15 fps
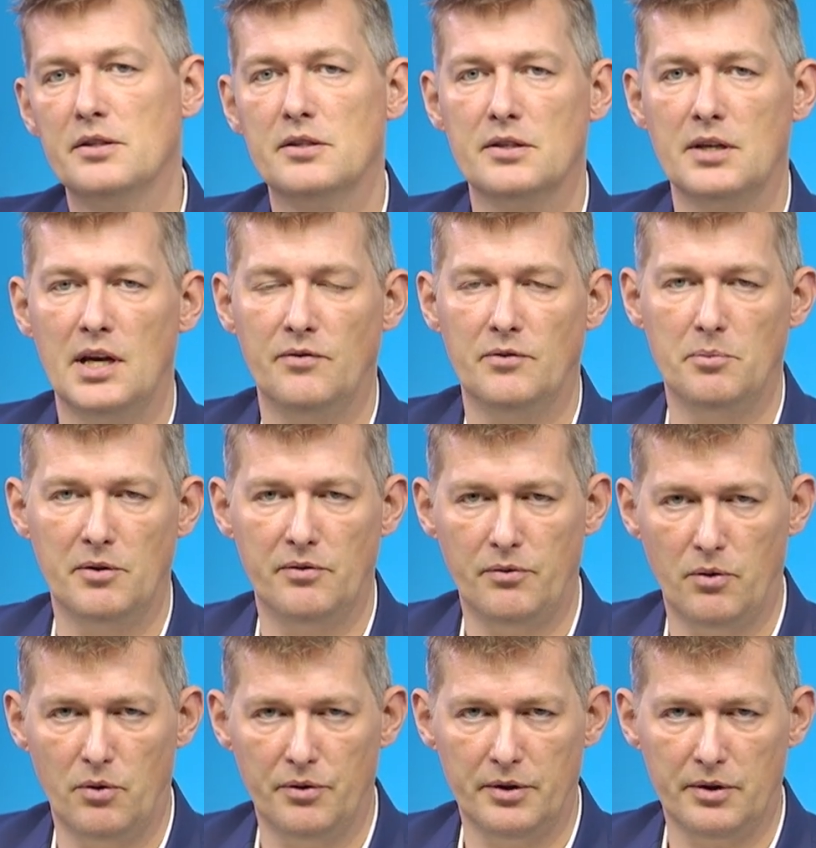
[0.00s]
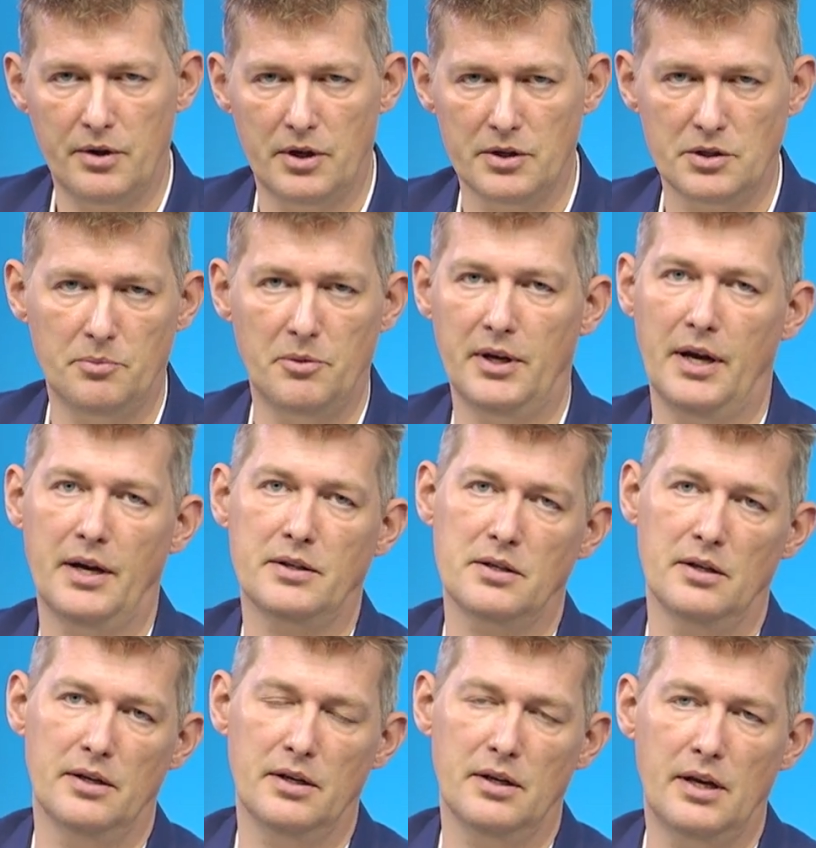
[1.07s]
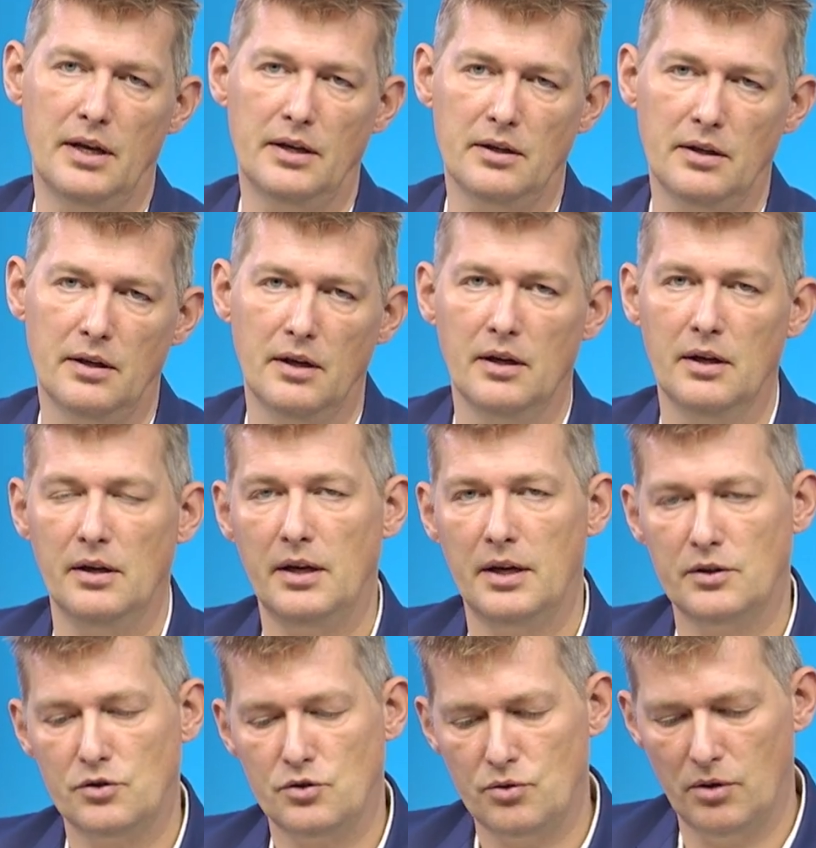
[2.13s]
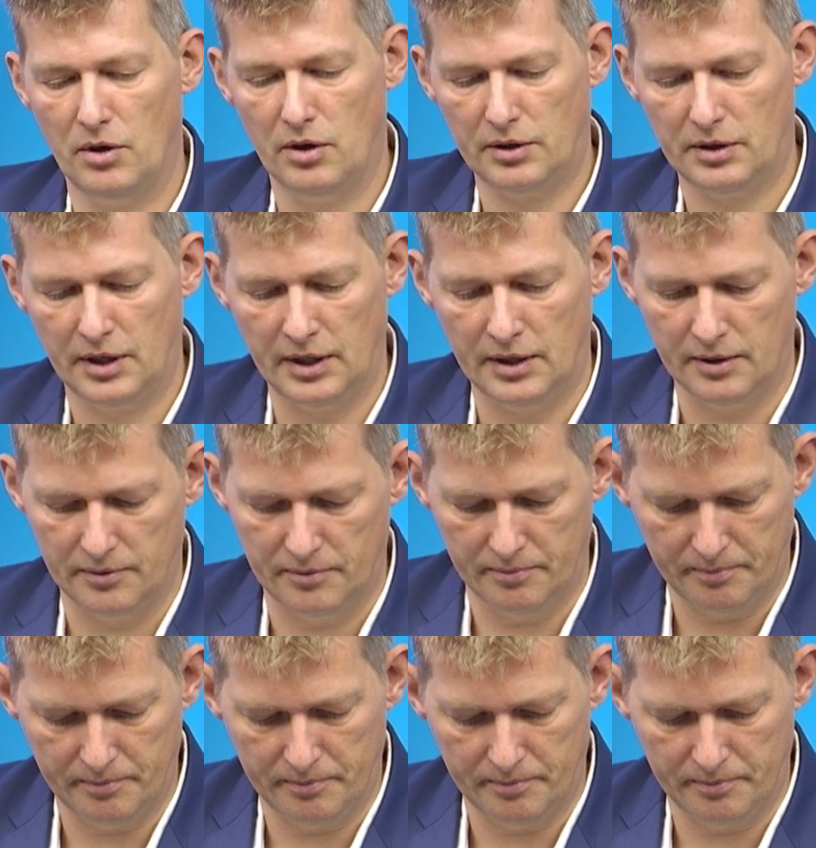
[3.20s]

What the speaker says: saved before the customer actually gets to log in.